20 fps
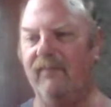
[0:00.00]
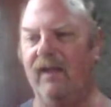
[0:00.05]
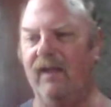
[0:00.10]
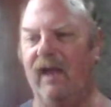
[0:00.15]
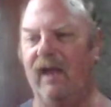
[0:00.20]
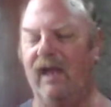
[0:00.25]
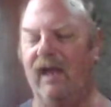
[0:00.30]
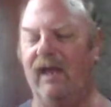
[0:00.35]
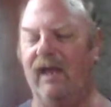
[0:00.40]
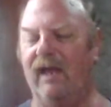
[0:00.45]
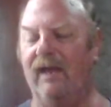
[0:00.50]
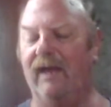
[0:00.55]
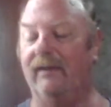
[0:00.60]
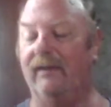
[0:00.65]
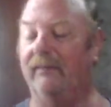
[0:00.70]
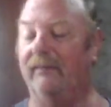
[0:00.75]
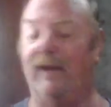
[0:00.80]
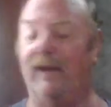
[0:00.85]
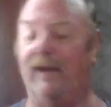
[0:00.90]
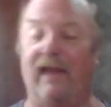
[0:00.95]

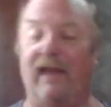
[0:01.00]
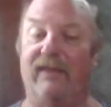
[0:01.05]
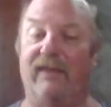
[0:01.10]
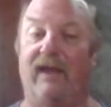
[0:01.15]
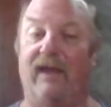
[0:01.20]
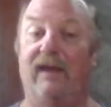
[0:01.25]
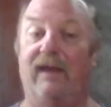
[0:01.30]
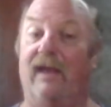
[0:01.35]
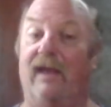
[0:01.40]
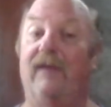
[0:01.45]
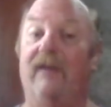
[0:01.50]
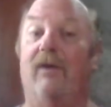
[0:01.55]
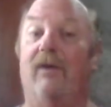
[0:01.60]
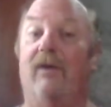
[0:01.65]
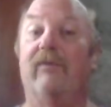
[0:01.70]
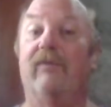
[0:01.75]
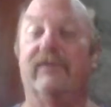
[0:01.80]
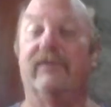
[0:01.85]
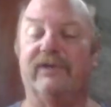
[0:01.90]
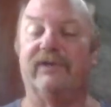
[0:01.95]
I
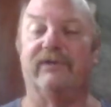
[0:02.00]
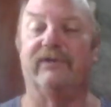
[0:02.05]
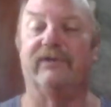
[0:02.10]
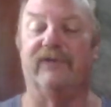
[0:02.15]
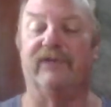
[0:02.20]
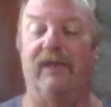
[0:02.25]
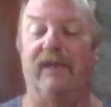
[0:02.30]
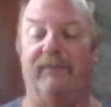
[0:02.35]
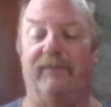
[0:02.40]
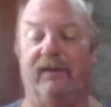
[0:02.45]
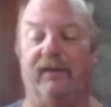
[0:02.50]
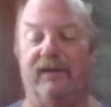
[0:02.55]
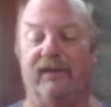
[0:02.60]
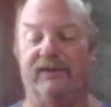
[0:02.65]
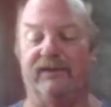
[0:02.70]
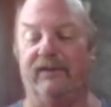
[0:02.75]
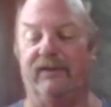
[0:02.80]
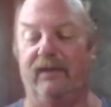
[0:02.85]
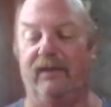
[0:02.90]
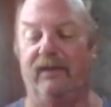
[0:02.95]
know they're still sleeping
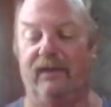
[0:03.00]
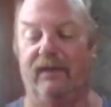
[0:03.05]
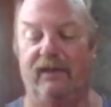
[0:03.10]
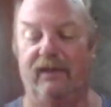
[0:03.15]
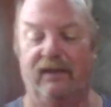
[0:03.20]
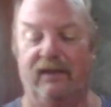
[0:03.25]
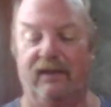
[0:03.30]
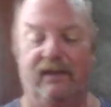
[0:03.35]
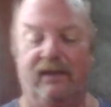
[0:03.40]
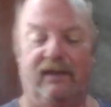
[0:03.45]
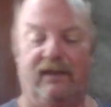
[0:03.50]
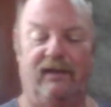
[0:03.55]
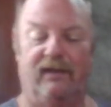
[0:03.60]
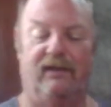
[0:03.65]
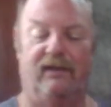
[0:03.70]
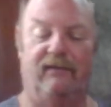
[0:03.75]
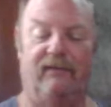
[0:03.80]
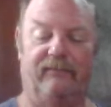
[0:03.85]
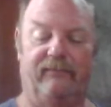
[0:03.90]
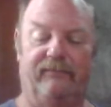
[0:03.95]
because
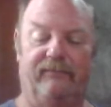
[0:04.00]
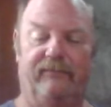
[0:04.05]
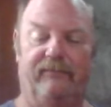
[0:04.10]
um,